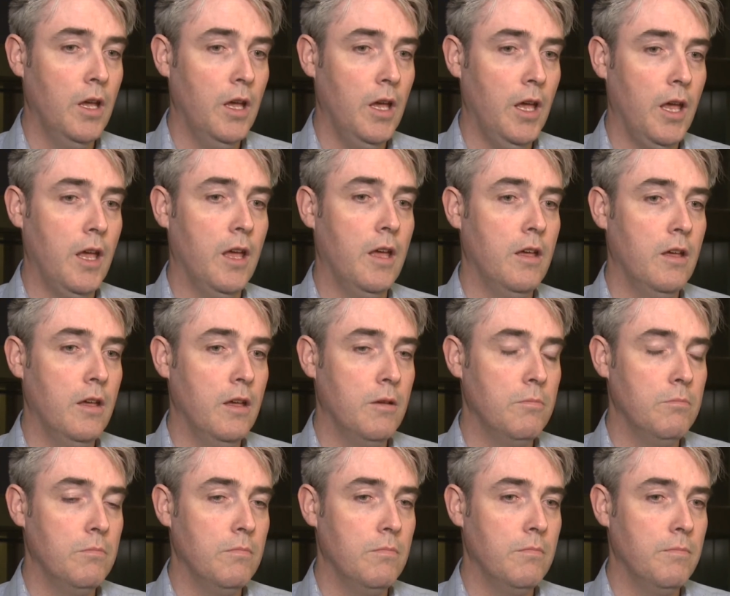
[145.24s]

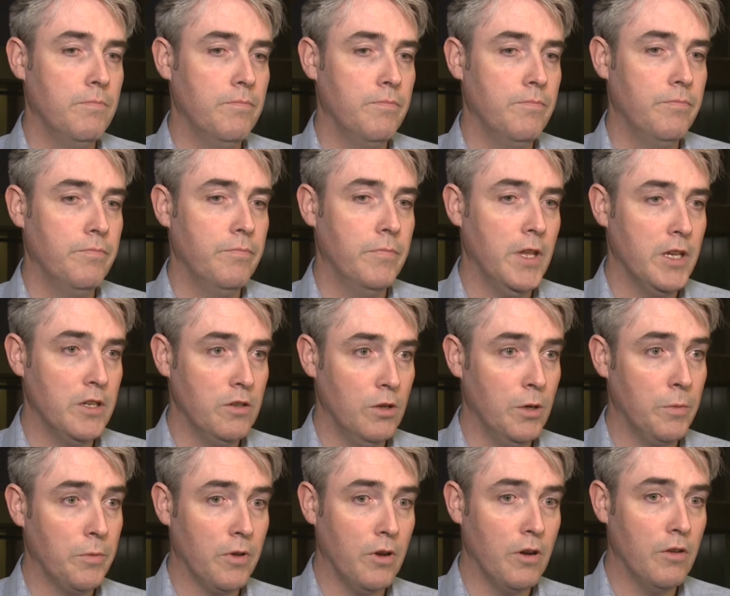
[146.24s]
that you
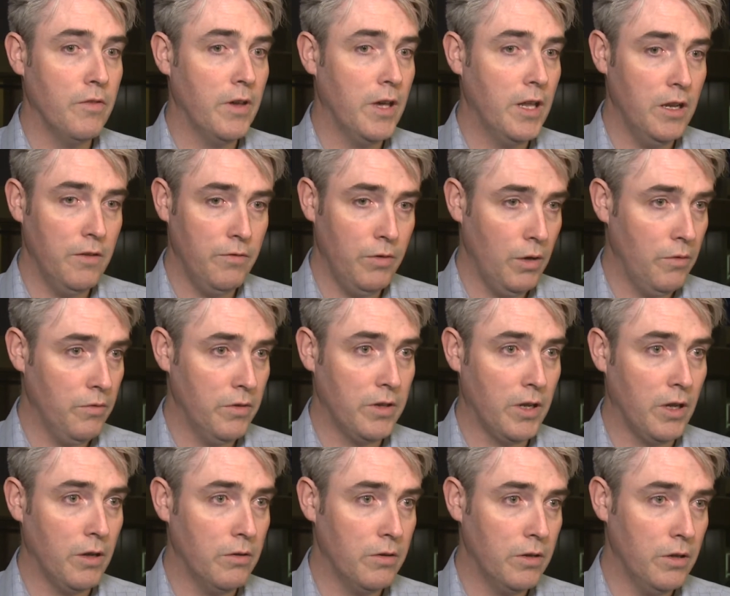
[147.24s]
observe, and if you have a
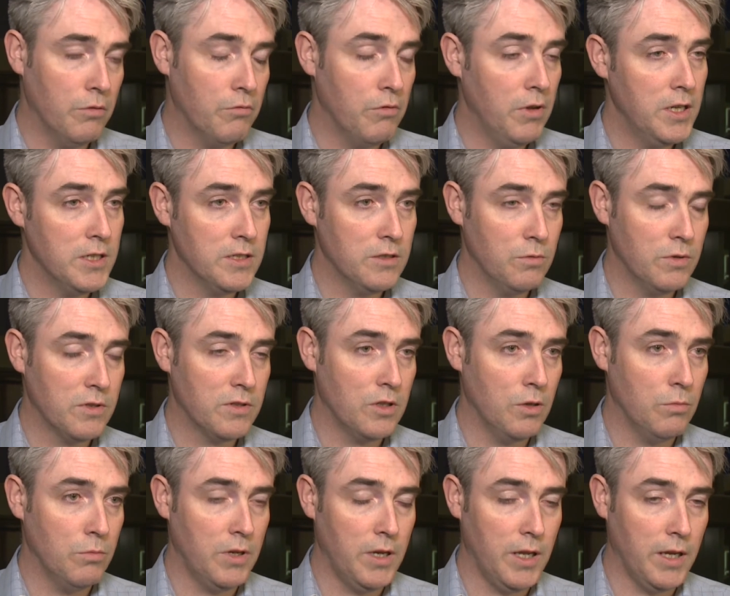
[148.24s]
doubt, you raise it with
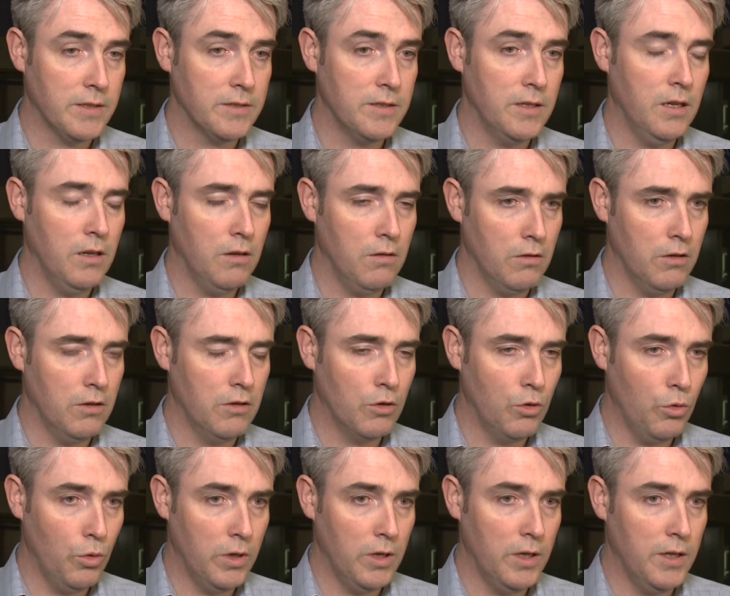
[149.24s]
someone next to you, or you
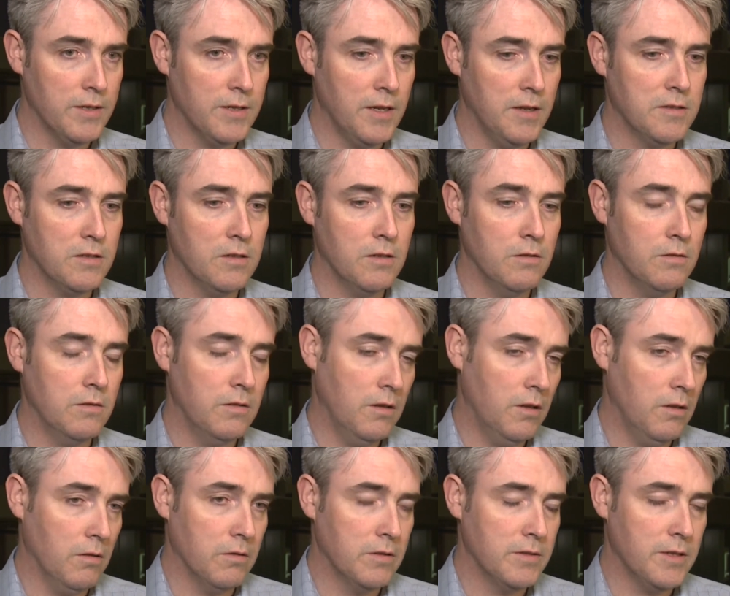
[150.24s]
go in and you
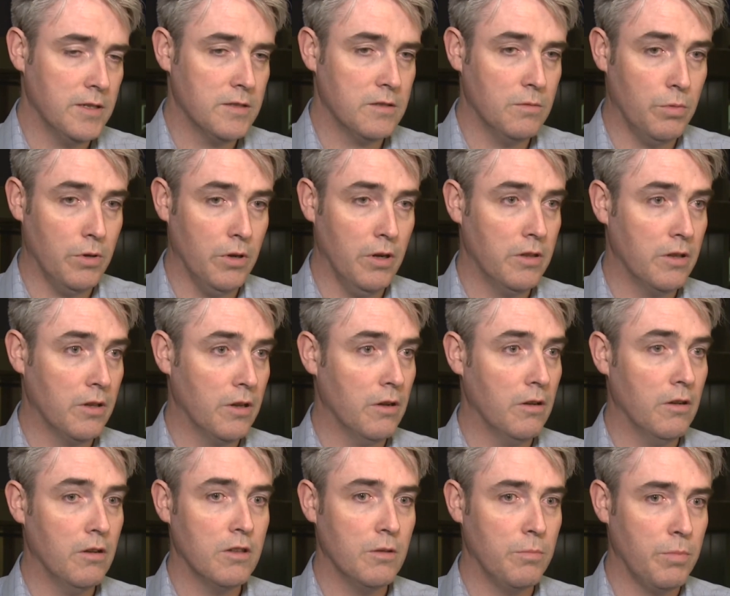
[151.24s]
assess the boy, or the
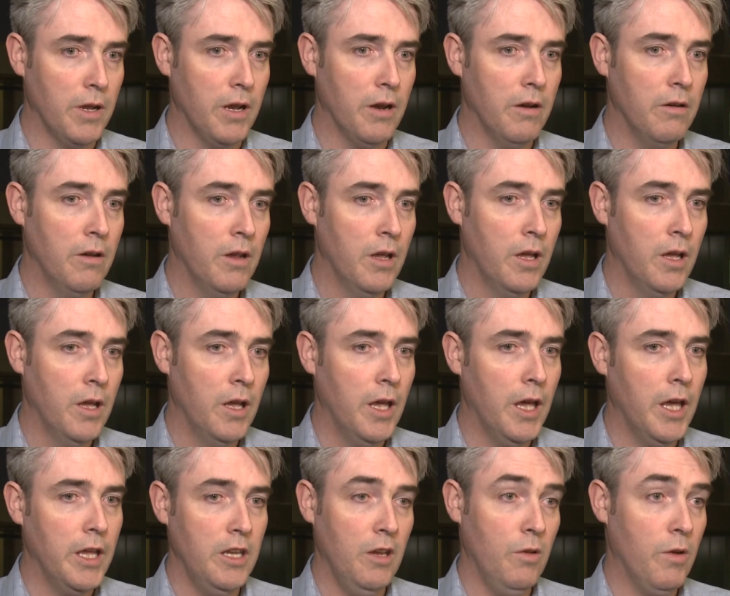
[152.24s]
girl, or the player,
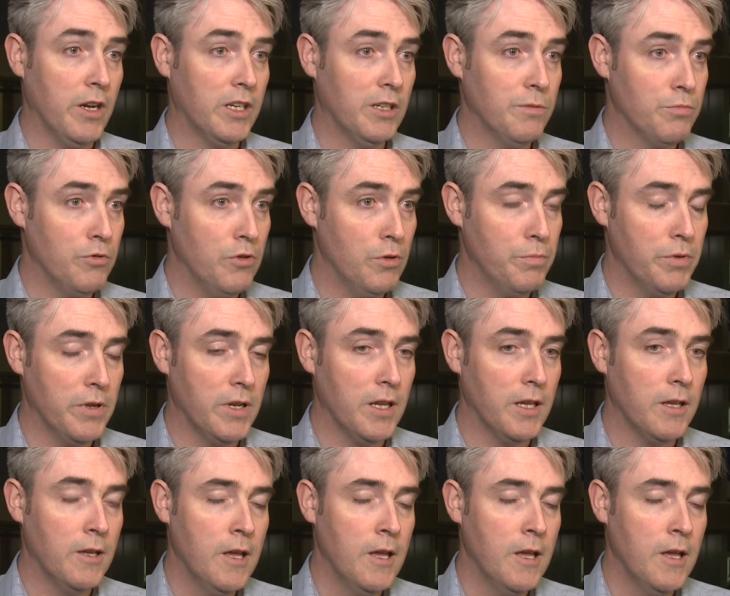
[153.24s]
and you act appropriately.